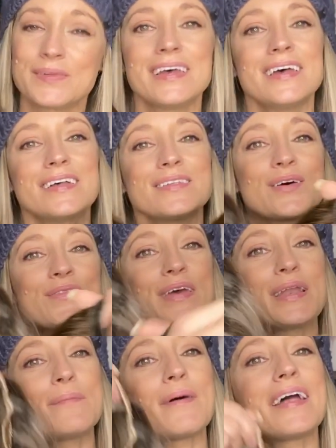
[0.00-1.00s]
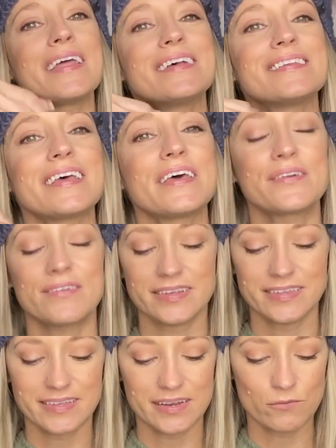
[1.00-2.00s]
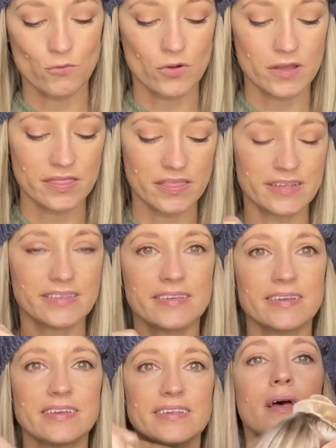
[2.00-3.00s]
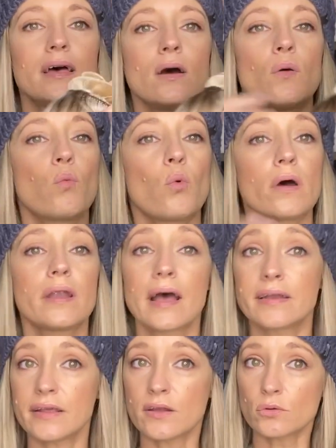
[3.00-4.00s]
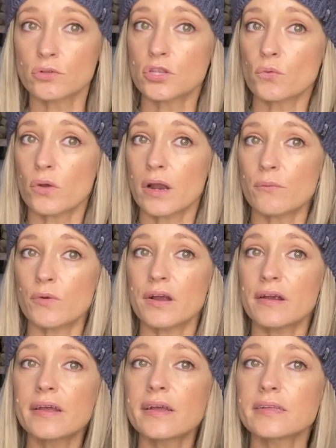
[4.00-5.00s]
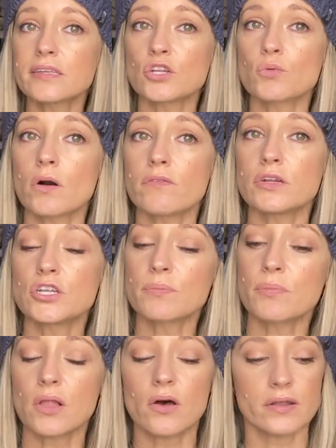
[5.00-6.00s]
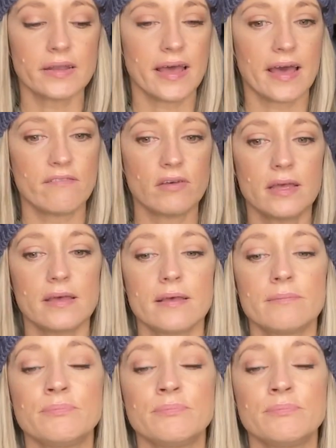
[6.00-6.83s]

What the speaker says: So if anybody is interested in one, this is one identical to the one I'm wearing. It's a 12-inch blonde. I have it,